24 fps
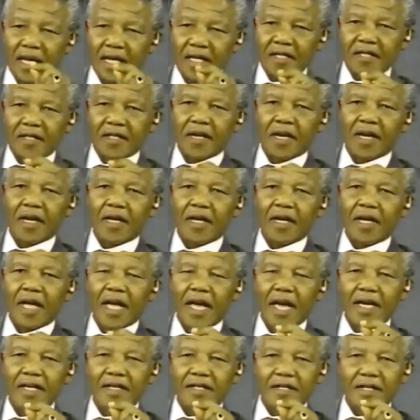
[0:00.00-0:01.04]
Israel
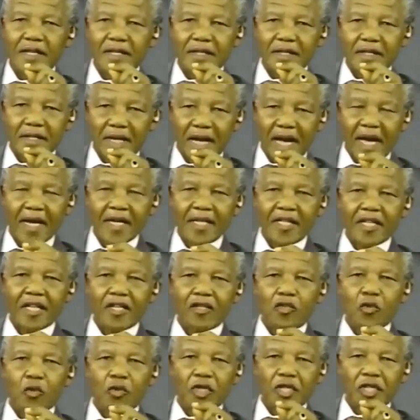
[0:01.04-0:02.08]
has the right
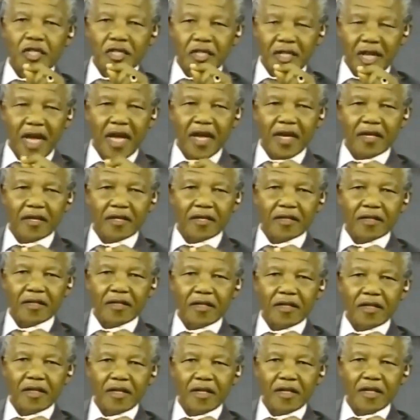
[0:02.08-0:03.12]
to retain
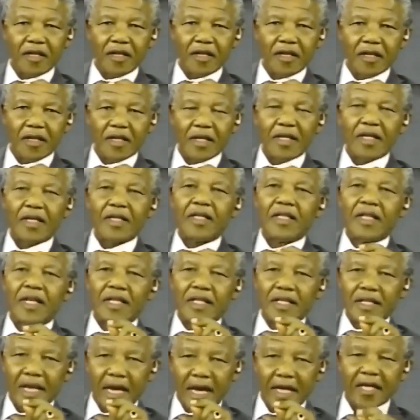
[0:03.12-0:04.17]

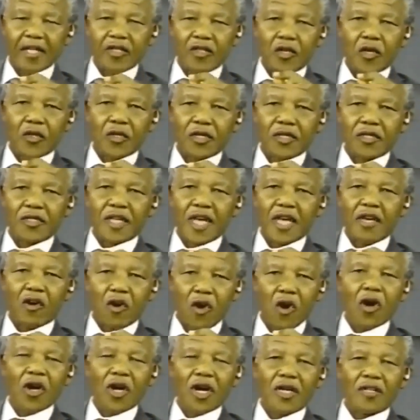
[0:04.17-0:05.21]
the territories they
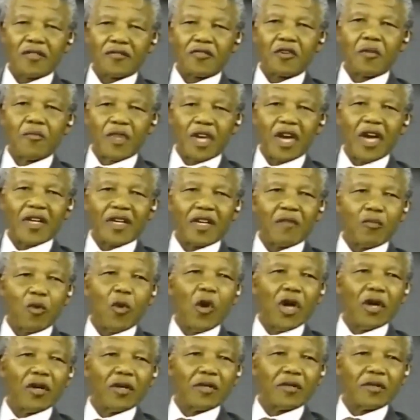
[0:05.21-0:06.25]
conquered from the
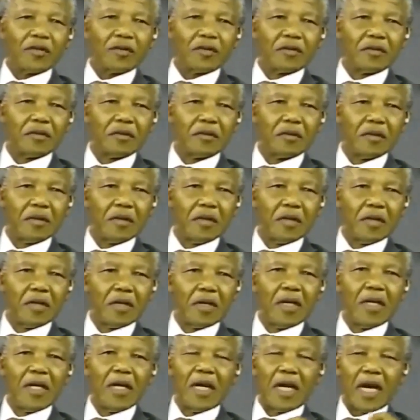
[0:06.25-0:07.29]
Arab world,
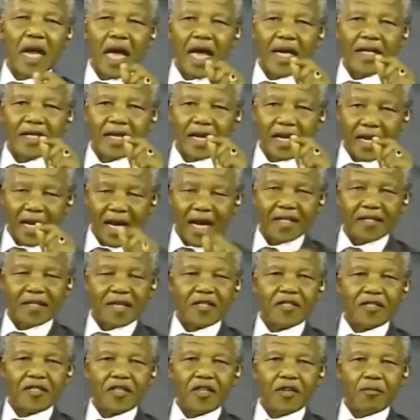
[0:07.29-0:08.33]
like the
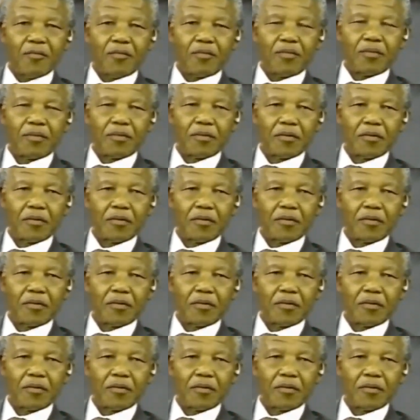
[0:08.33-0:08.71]
Gaza Strip,